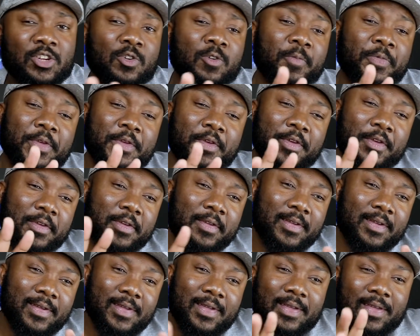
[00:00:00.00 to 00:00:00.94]
So
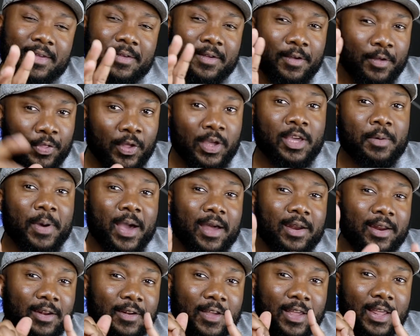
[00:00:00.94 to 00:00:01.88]
think
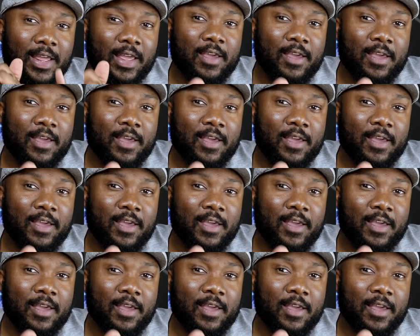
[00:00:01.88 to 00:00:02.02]
about it.